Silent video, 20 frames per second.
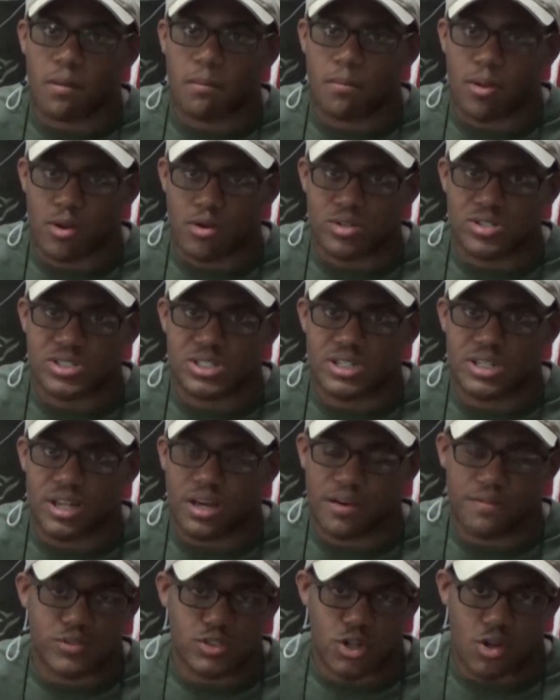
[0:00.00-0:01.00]
person
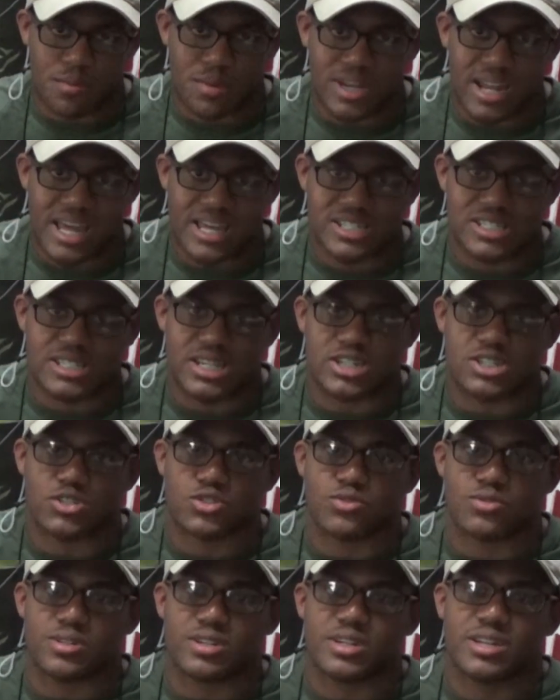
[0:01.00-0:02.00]
of German
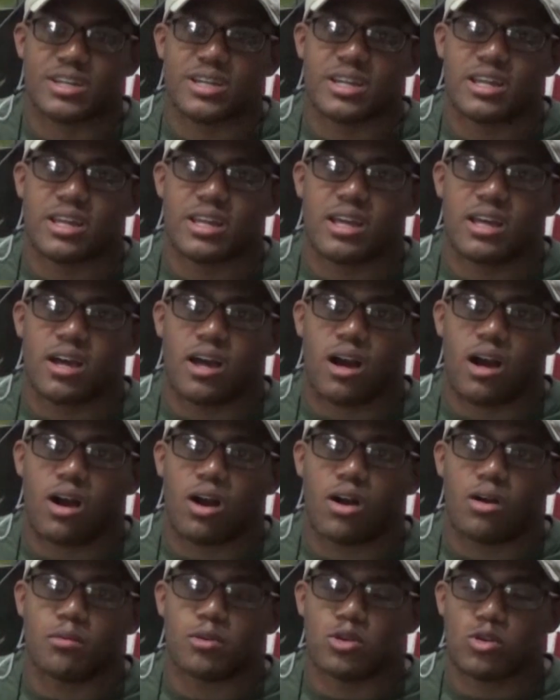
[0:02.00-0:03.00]
ancestry,
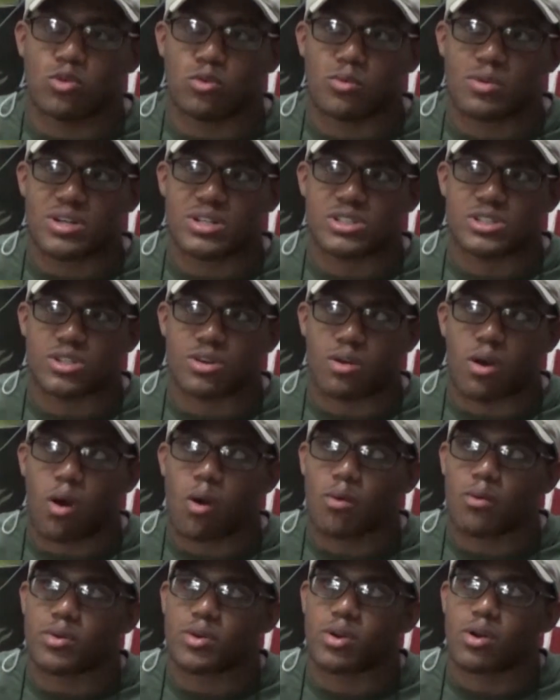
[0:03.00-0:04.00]
who was the
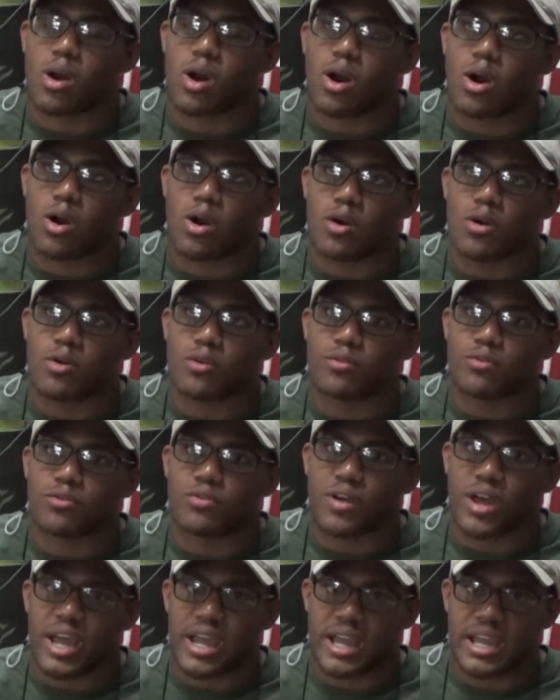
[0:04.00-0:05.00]
owner
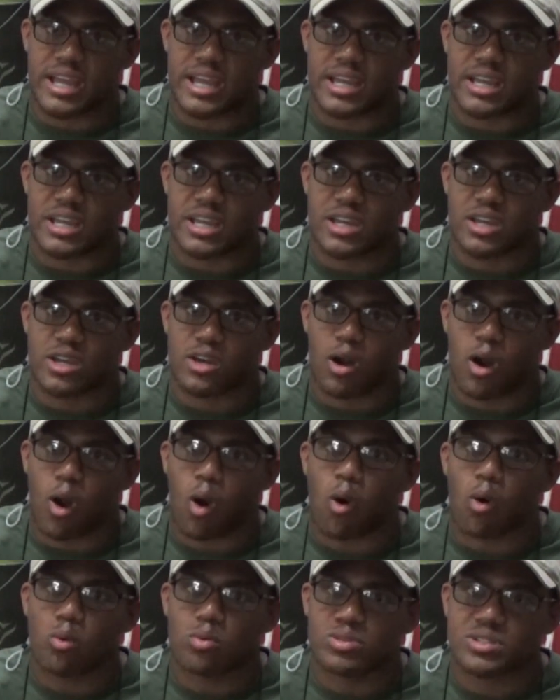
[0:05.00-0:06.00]
of a
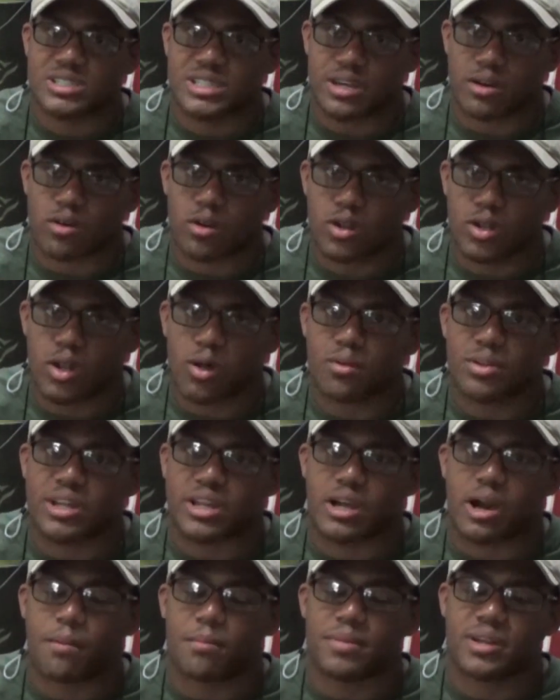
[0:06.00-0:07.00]
wholesale clothing
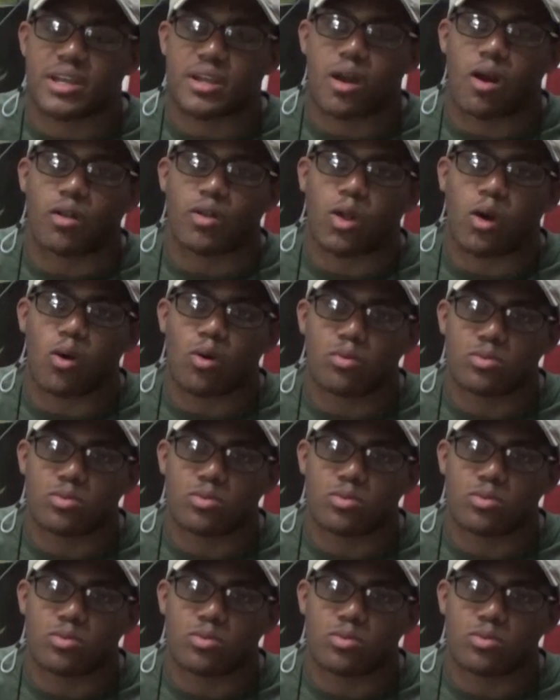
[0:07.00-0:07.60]
company called